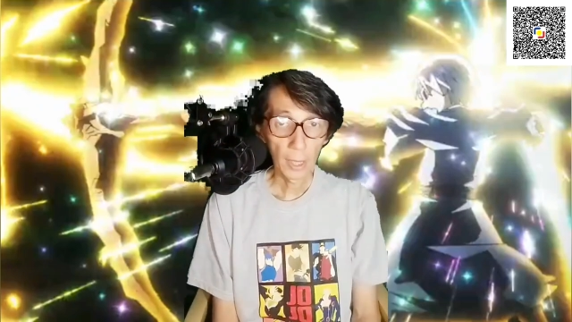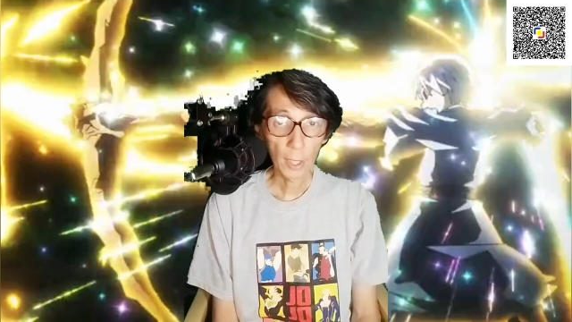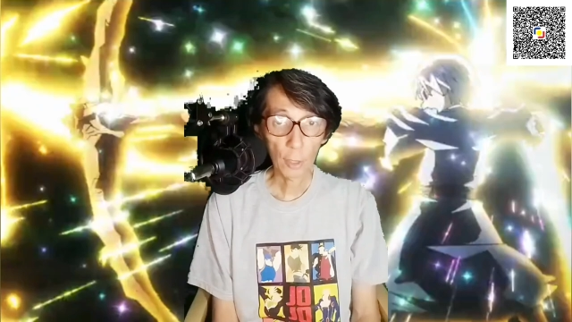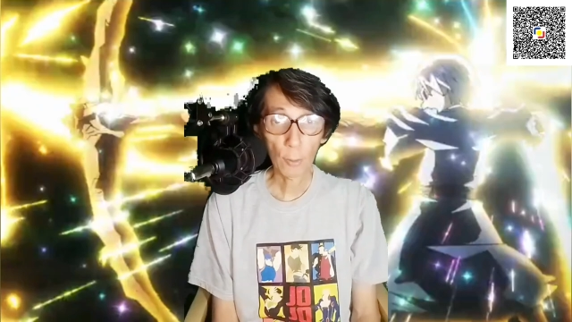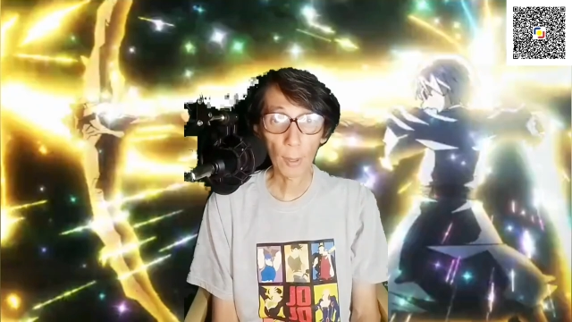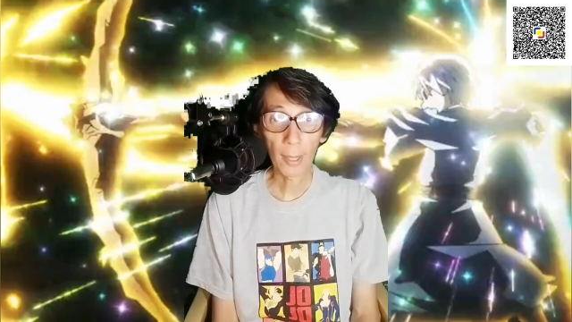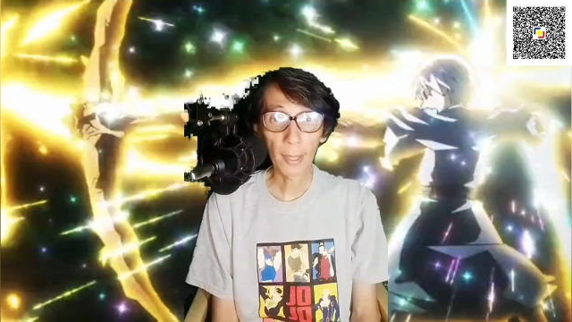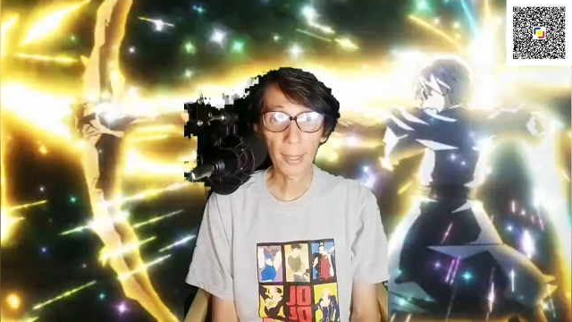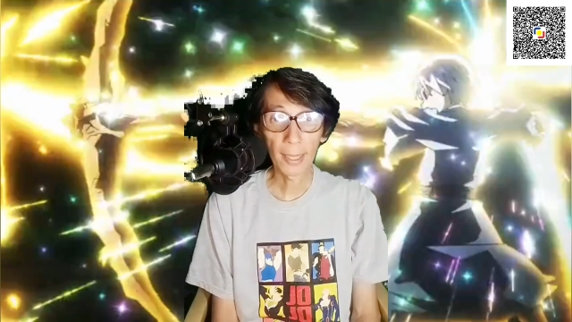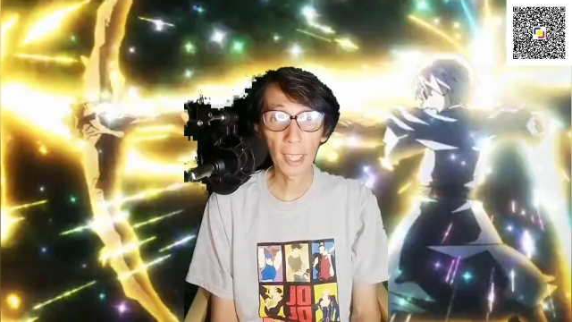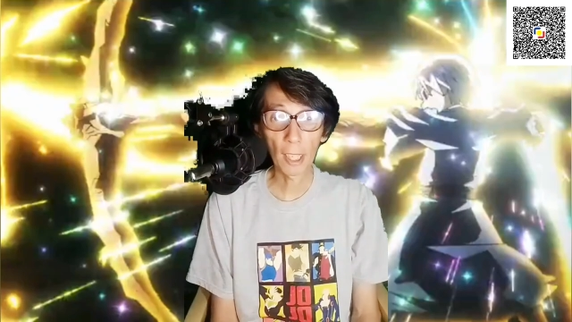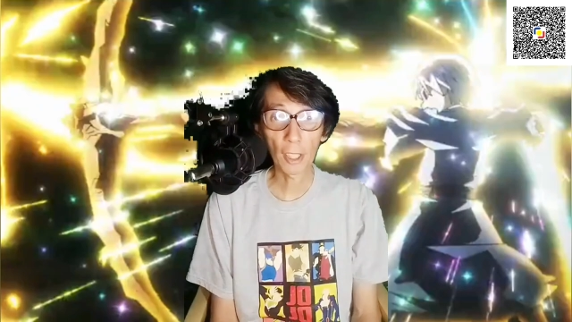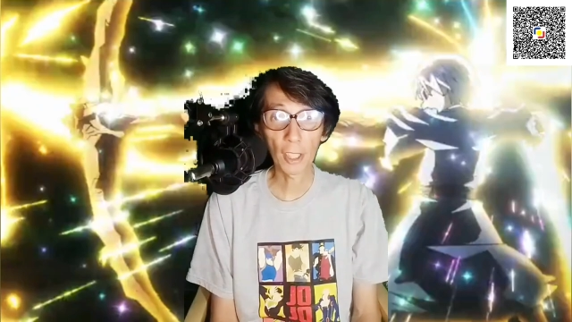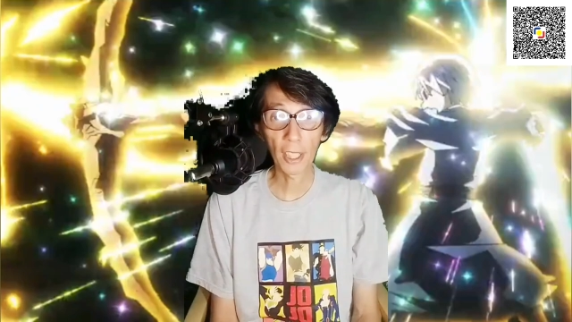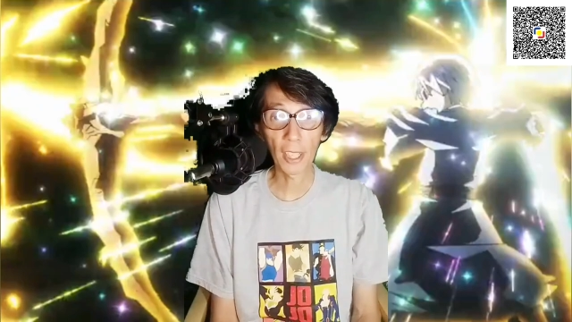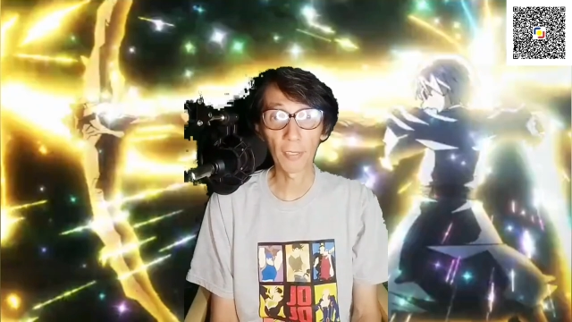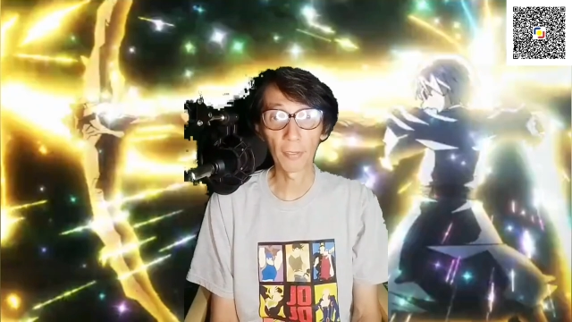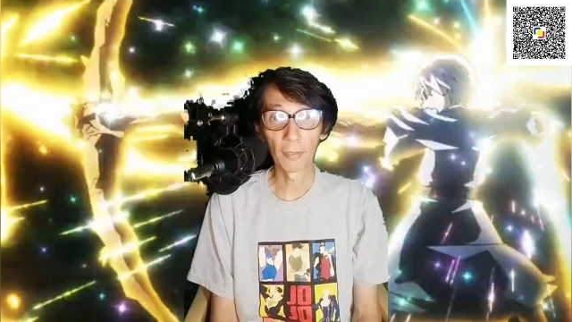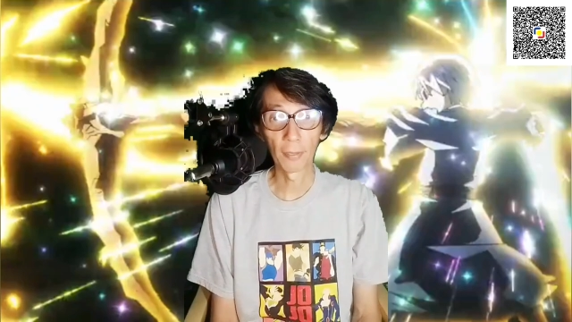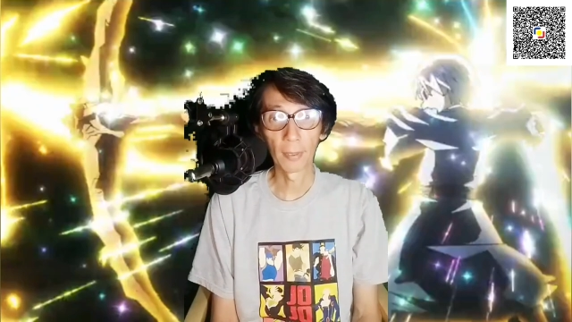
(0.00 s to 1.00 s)
It's called a gear
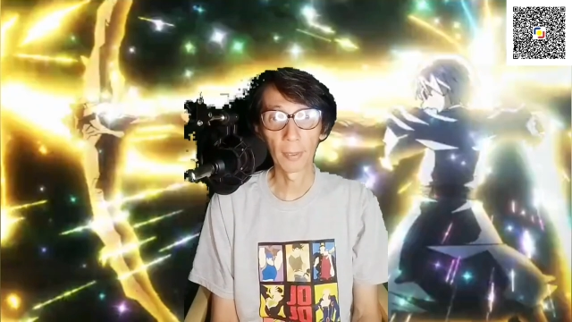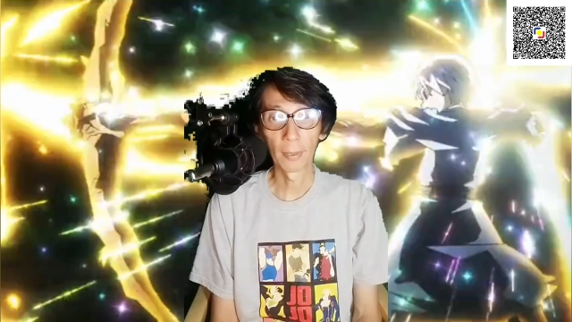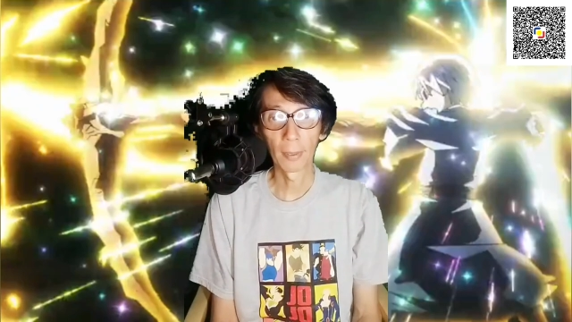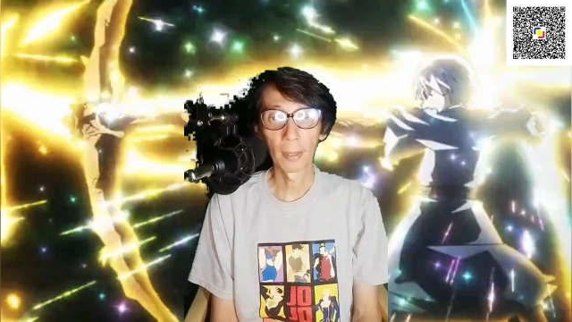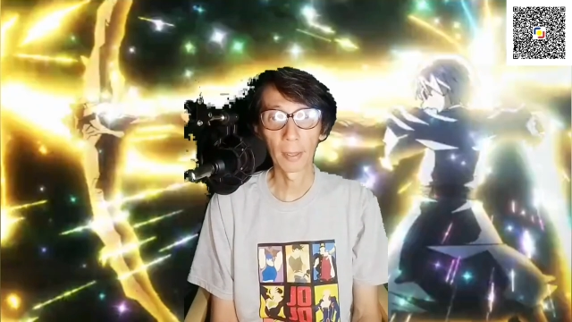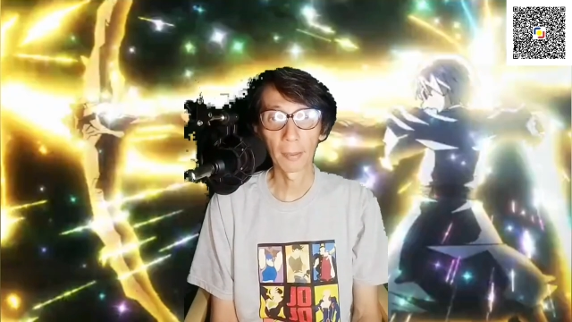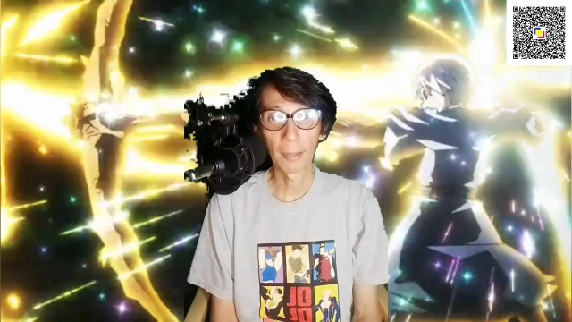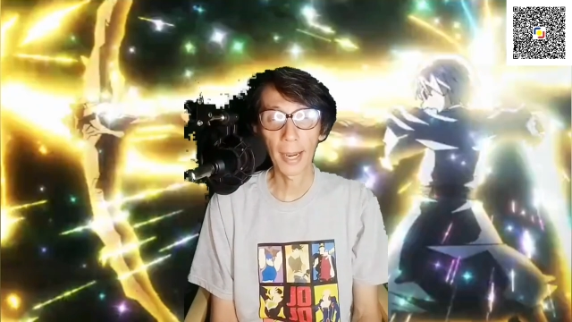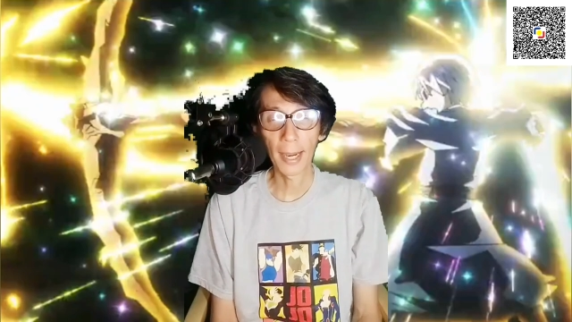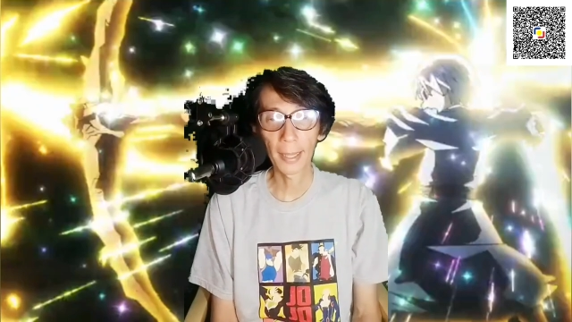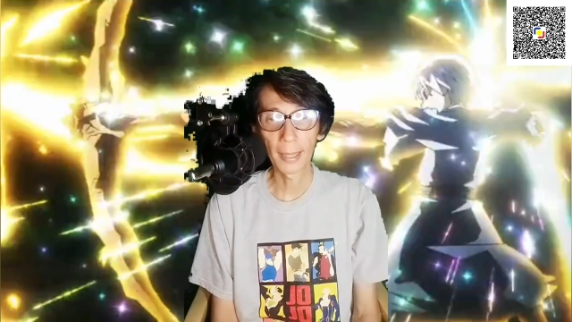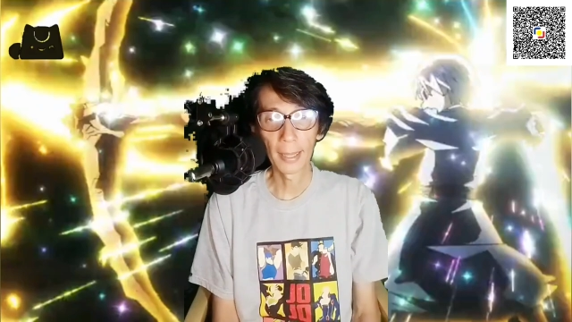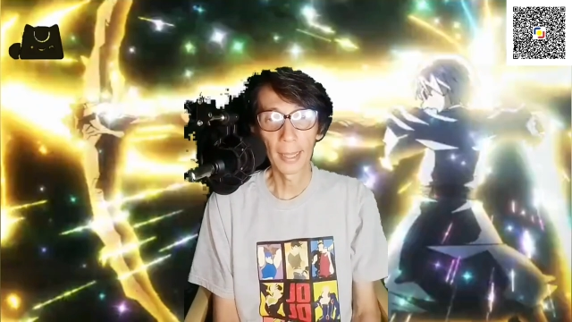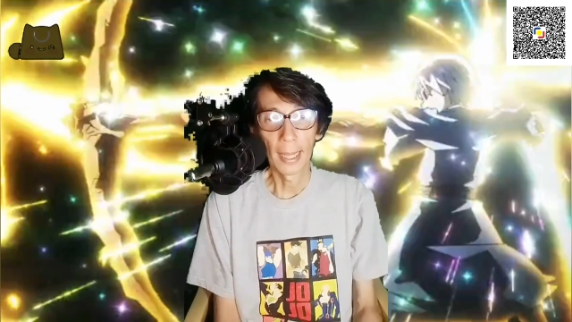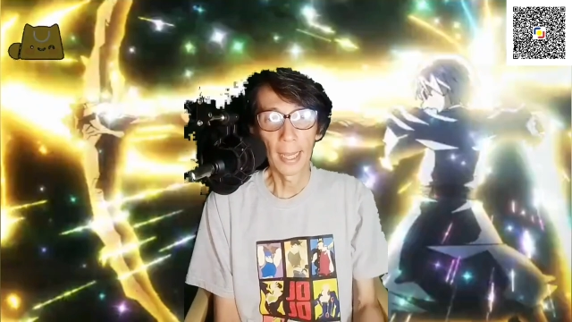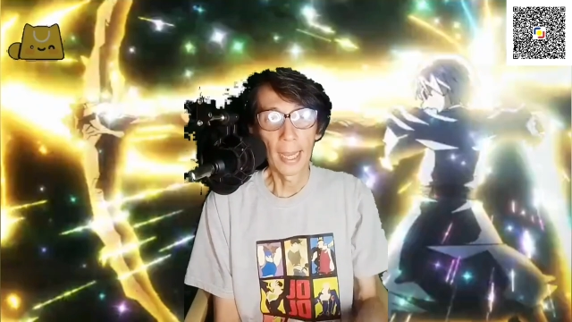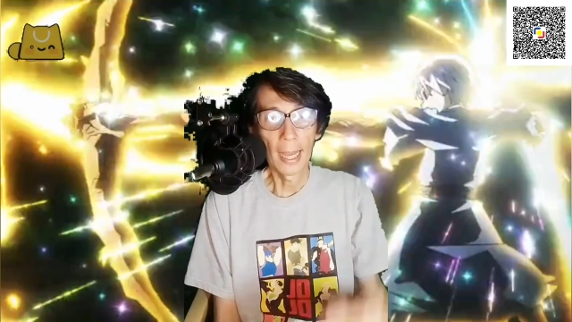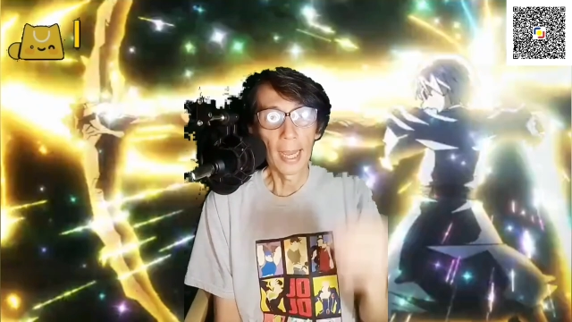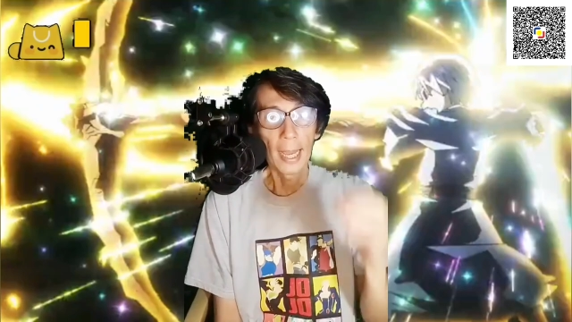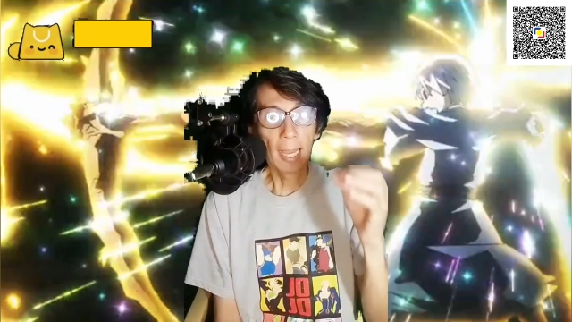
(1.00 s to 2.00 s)
shift,
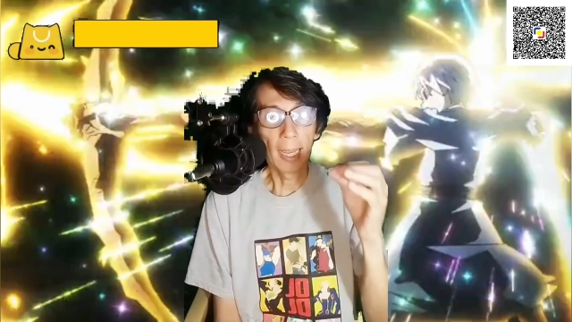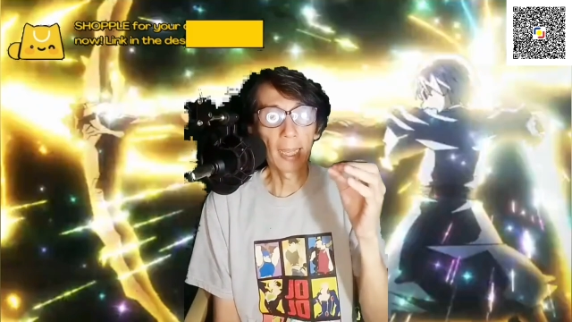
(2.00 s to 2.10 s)
right?